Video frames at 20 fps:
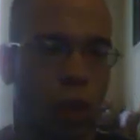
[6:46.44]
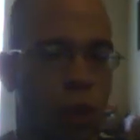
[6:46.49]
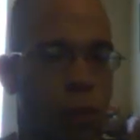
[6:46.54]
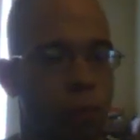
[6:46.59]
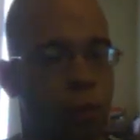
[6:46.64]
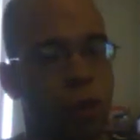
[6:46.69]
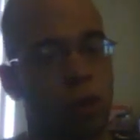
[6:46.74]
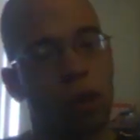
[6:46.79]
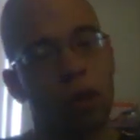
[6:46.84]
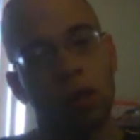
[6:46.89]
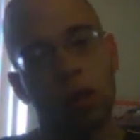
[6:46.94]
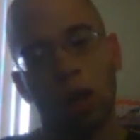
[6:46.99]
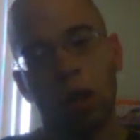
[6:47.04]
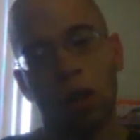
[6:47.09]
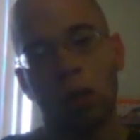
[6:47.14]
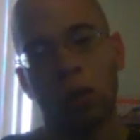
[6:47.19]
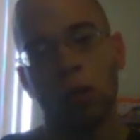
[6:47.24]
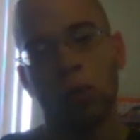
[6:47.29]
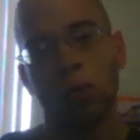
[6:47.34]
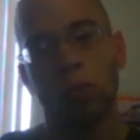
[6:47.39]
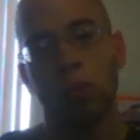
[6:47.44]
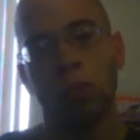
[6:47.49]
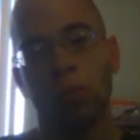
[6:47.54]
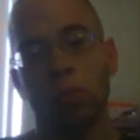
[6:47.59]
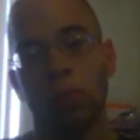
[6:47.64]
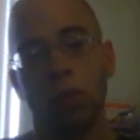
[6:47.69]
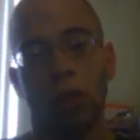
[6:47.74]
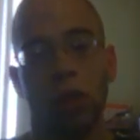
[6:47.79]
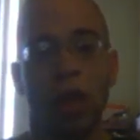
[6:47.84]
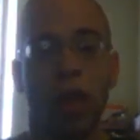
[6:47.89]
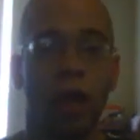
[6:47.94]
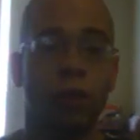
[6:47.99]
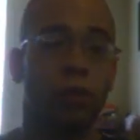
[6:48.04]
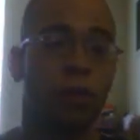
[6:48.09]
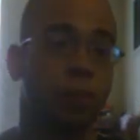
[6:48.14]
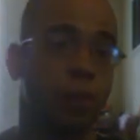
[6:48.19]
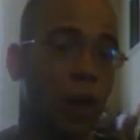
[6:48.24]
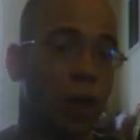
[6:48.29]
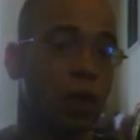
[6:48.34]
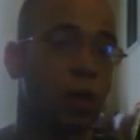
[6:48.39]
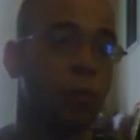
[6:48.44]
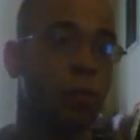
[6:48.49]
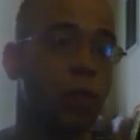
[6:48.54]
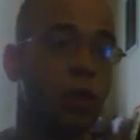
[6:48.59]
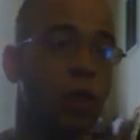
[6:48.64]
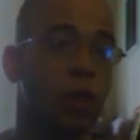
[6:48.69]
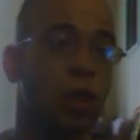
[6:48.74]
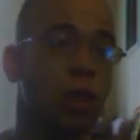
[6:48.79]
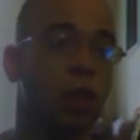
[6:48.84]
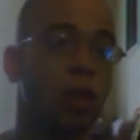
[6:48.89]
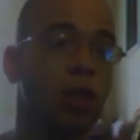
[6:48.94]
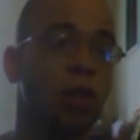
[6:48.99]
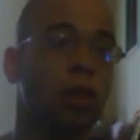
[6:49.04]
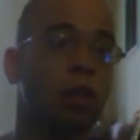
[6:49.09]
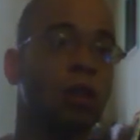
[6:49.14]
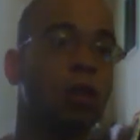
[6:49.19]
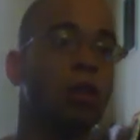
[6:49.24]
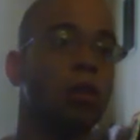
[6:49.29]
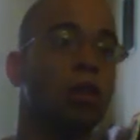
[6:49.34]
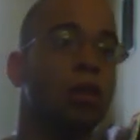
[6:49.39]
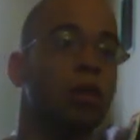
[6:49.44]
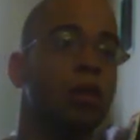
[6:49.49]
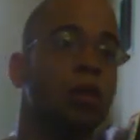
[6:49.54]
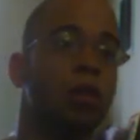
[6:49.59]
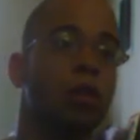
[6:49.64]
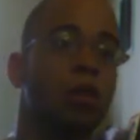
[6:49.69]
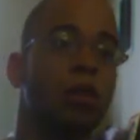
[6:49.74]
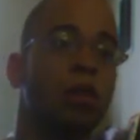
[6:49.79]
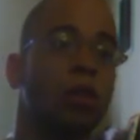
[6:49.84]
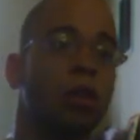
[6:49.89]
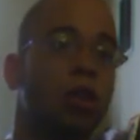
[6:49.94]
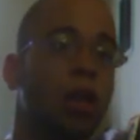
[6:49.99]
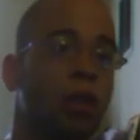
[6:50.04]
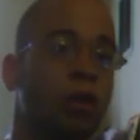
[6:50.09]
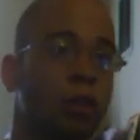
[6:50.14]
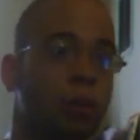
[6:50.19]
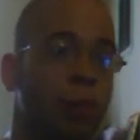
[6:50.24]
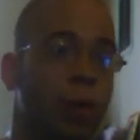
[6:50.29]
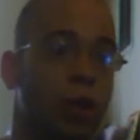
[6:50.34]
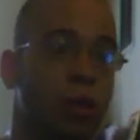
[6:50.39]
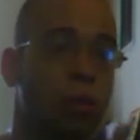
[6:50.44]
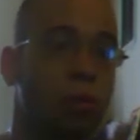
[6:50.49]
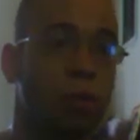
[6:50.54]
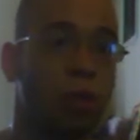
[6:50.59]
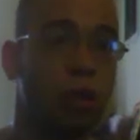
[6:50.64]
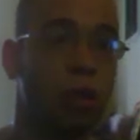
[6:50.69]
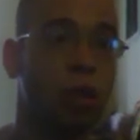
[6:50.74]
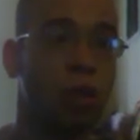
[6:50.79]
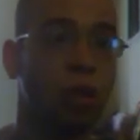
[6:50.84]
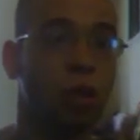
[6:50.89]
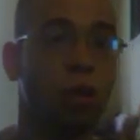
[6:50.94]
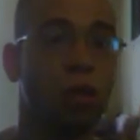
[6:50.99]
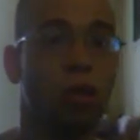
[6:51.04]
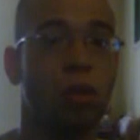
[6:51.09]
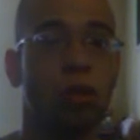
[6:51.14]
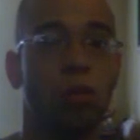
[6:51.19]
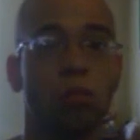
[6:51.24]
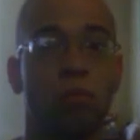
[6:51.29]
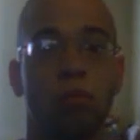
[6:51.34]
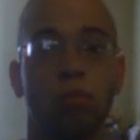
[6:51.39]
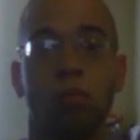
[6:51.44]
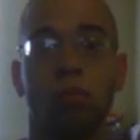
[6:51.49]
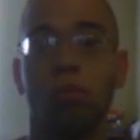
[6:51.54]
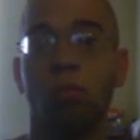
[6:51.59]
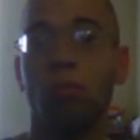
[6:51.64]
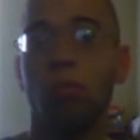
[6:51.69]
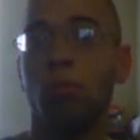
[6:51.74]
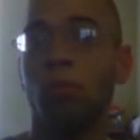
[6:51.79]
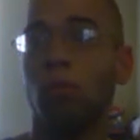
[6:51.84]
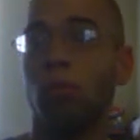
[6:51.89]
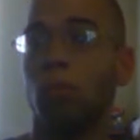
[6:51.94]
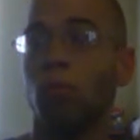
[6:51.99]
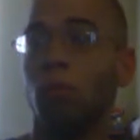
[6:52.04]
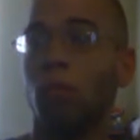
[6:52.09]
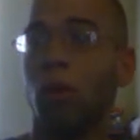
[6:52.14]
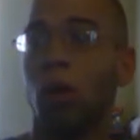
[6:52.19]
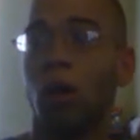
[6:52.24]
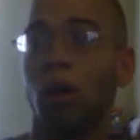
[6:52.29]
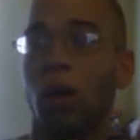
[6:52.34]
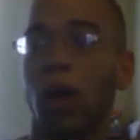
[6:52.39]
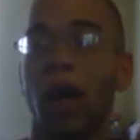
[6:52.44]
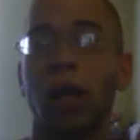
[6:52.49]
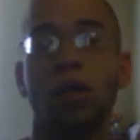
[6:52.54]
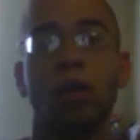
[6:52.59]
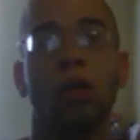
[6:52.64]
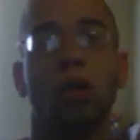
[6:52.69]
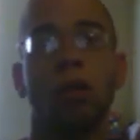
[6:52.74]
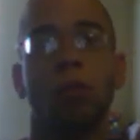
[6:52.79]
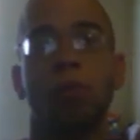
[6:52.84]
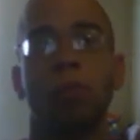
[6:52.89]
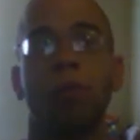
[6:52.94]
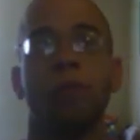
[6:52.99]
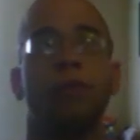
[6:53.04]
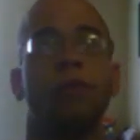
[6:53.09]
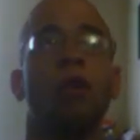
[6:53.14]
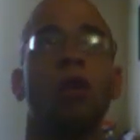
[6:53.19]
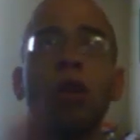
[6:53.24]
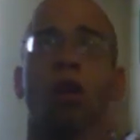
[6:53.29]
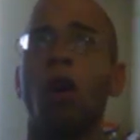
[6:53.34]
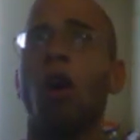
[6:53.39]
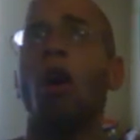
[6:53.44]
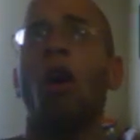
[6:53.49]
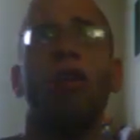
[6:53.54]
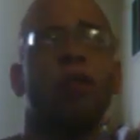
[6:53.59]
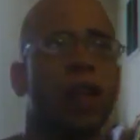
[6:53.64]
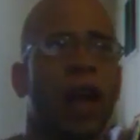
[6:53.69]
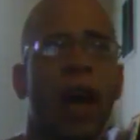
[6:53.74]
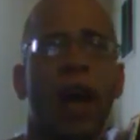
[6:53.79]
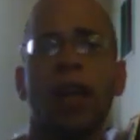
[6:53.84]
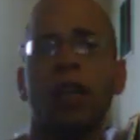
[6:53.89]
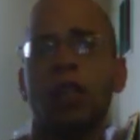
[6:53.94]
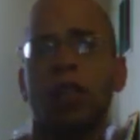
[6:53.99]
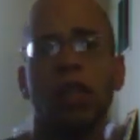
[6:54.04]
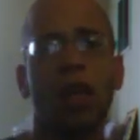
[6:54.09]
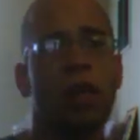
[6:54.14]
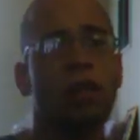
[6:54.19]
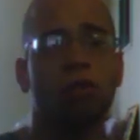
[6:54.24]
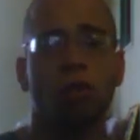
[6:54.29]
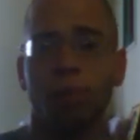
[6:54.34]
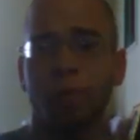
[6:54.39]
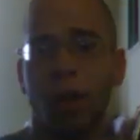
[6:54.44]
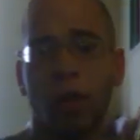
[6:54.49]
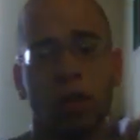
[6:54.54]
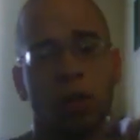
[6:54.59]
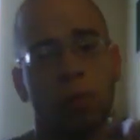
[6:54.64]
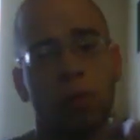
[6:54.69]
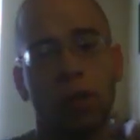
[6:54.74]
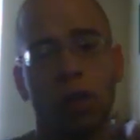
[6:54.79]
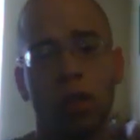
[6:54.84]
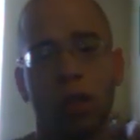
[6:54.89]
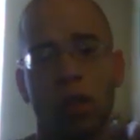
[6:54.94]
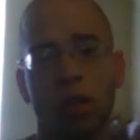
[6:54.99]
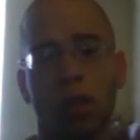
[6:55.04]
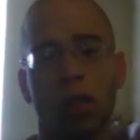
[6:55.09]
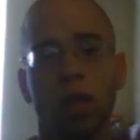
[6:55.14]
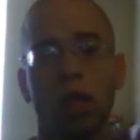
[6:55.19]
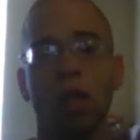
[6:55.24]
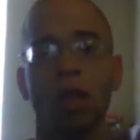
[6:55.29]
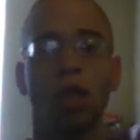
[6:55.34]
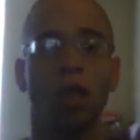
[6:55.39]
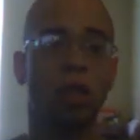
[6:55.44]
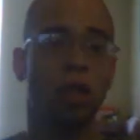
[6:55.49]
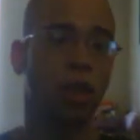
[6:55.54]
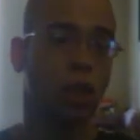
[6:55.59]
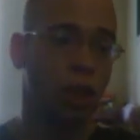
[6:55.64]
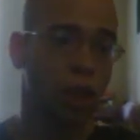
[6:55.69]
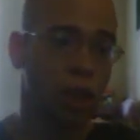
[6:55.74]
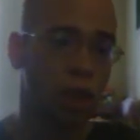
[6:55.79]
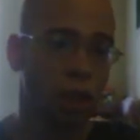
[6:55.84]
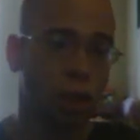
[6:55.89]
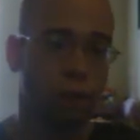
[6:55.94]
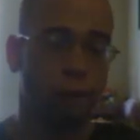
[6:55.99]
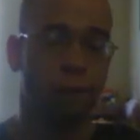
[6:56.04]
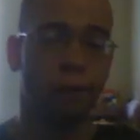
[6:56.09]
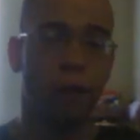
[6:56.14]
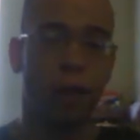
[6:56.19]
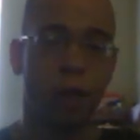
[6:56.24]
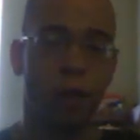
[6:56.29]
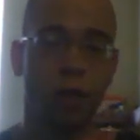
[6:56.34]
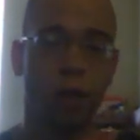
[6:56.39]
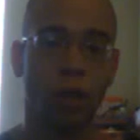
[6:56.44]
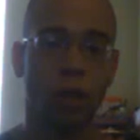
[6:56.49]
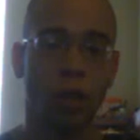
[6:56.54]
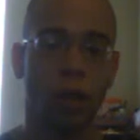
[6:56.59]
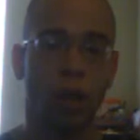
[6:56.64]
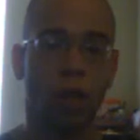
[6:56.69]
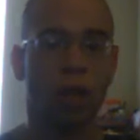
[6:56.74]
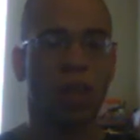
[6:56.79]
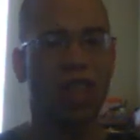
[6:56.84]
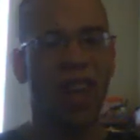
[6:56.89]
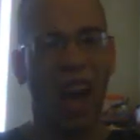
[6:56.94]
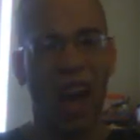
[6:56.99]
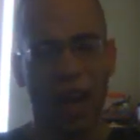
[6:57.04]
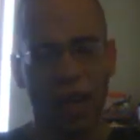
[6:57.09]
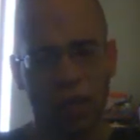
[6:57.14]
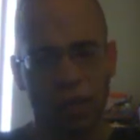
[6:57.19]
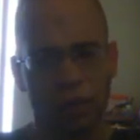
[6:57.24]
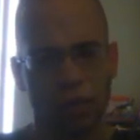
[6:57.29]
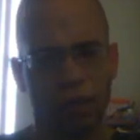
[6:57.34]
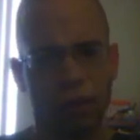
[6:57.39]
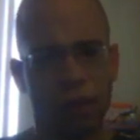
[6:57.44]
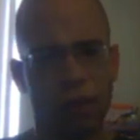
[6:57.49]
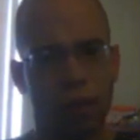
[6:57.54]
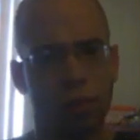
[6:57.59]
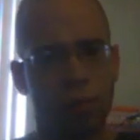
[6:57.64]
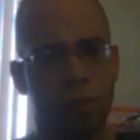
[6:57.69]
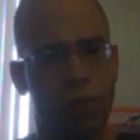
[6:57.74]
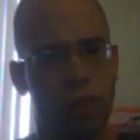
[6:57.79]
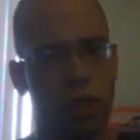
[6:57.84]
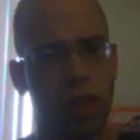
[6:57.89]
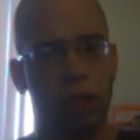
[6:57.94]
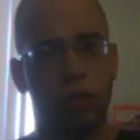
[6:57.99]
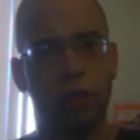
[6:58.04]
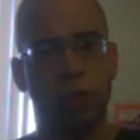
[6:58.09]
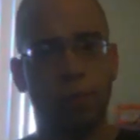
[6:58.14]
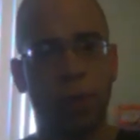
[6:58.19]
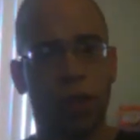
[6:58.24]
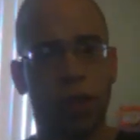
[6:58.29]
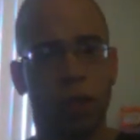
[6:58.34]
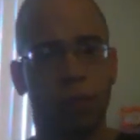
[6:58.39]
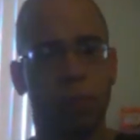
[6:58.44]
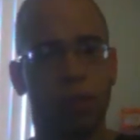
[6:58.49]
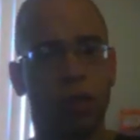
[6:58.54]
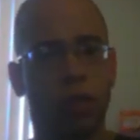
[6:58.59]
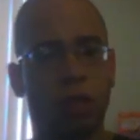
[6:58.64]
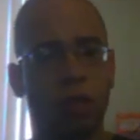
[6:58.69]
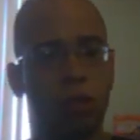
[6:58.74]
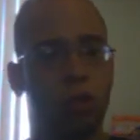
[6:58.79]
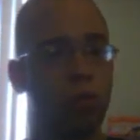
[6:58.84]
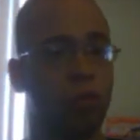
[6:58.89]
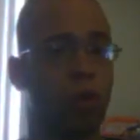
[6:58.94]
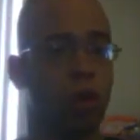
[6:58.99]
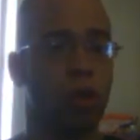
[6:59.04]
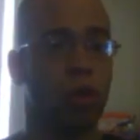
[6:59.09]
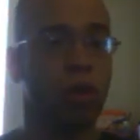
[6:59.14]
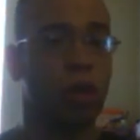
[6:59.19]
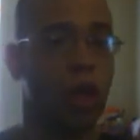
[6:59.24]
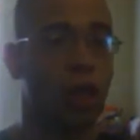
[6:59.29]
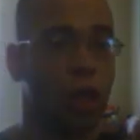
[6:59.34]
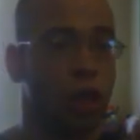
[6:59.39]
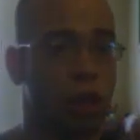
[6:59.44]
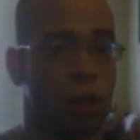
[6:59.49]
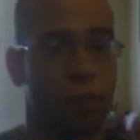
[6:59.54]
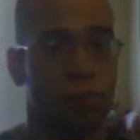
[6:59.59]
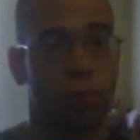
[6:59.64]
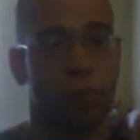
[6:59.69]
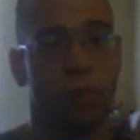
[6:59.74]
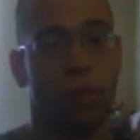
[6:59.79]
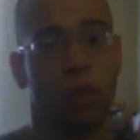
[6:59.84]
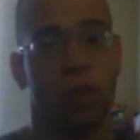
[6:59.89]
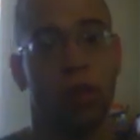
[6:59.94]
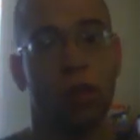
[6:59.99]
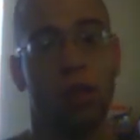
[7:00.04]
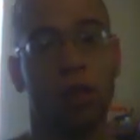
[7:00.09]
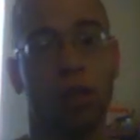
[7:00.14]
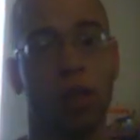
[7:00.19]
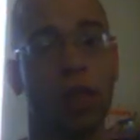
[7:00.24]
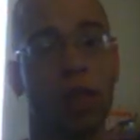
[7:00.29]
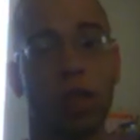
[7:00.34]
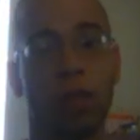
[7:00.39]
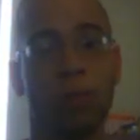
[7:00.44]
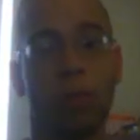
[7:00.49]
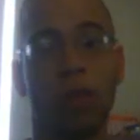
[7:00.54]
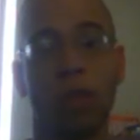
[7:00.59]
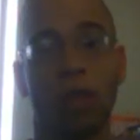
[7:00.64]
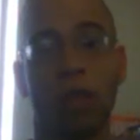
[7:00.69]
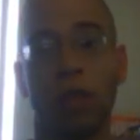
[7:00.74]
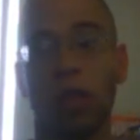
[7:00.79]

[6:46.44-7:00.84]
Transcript: In Burning Low, she had responsibilities. She had responsibilities. Actually, no. Before all that, she had responsibilities. She did love Finn, kind of, but she had responsibilities to run her kingdom. That doesn't mean